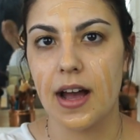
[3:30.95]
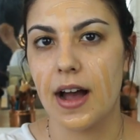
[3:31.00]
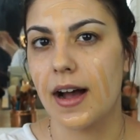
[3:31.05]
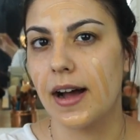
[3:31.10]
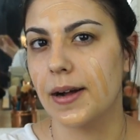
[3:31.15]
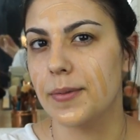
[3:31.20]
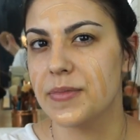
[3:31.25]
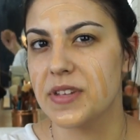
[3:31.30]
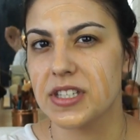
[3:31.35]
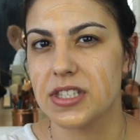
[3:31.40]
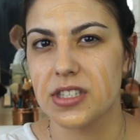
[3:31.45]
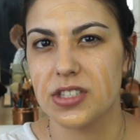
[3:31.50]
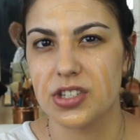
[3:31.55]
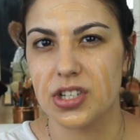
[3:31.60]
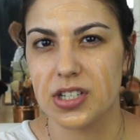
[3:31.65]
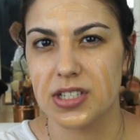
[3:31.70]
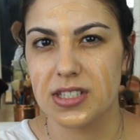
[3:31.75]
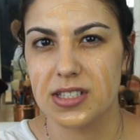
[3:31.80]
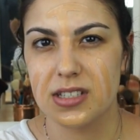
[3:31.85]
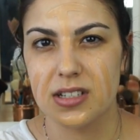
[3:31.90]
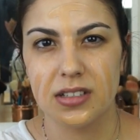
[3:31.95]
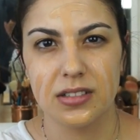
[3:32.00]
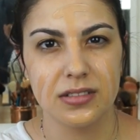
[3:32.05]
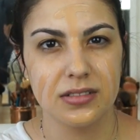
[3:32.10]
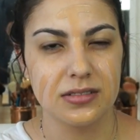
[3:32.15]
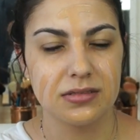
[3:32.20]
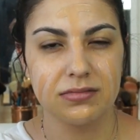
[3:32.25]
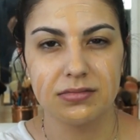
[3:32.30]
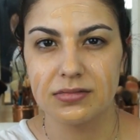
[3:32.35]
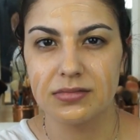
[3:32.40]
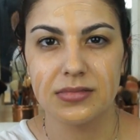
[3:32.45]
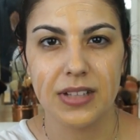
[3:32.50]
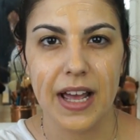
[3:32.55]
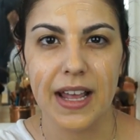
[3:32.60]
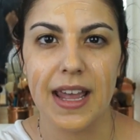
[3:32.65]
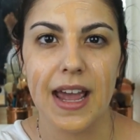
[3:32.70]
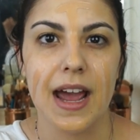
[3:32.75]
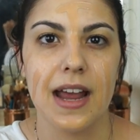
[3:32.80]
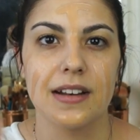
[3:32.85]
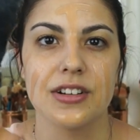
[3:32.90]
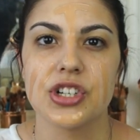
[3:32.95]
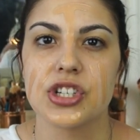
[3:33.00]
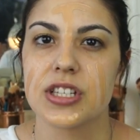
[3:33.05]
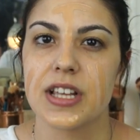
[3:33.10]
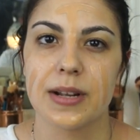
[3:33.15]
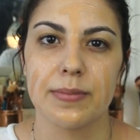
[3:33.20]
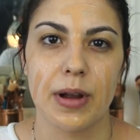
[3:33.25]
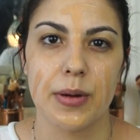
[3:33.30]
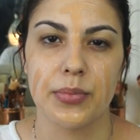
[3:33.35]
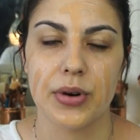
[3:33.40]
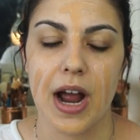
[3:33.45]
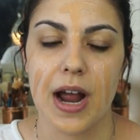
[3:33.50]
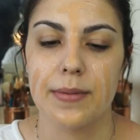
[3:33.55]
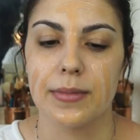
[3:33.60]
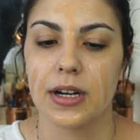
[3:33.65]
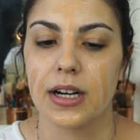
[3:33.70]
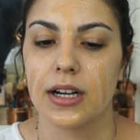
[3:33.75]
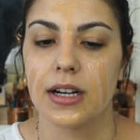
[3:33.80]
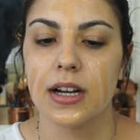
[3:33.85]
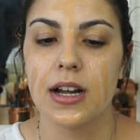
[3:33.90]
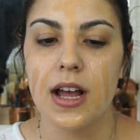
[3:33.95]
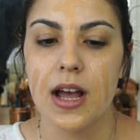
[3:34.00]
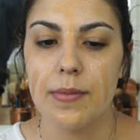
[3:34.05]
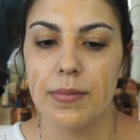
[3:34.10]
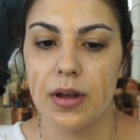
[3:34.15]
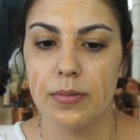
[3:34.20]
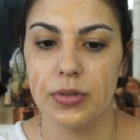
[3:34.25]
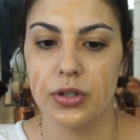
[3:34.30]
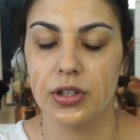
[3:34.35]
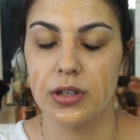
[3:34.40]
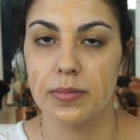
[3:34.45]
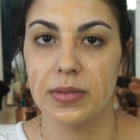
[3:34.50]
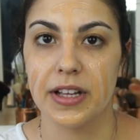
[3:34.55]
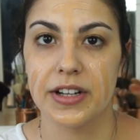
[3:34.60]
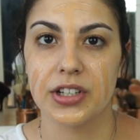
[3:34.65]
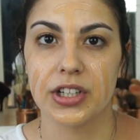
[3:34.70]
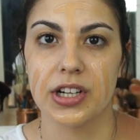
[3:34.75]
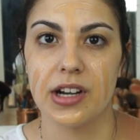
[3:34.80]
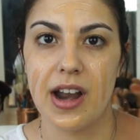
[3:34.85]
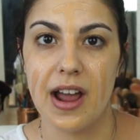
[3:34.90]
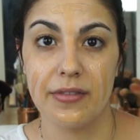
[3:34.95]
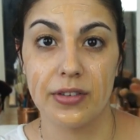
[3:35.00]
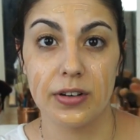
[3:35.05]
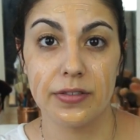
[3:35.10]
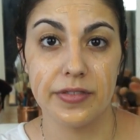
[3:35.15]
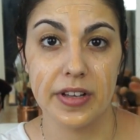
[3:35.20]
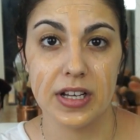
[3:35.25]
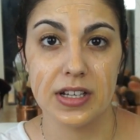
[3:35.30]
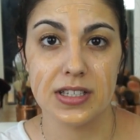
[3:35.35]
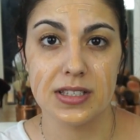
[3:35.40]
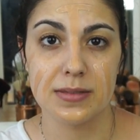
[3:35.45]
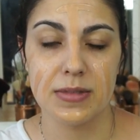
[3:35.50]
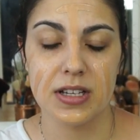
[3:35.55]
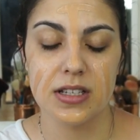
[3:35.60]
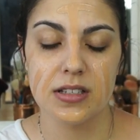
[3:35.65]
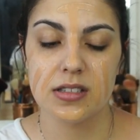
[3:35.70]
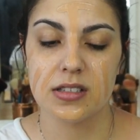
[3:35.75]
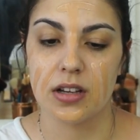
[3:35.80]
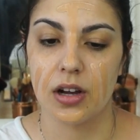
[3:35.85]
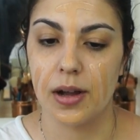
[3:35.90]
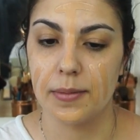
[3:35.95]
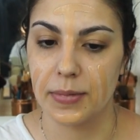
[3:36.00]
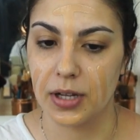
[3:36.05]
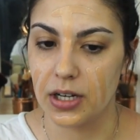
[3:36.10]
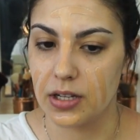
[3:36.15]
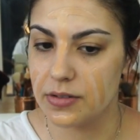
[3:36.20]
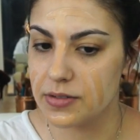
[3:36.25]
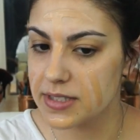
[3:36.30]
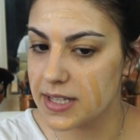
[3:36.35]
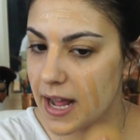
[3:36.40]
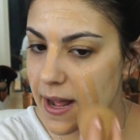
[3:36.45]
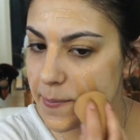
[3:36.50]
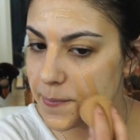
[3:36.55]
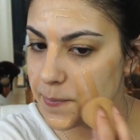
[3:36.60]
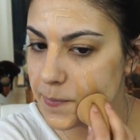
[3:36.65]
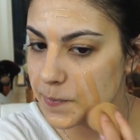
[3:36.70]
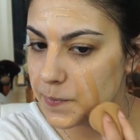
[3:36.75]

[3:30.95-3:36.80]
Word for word: Um, this is just Again, just like my primer, my Beauty Blender never fails me, so I'm going to use that.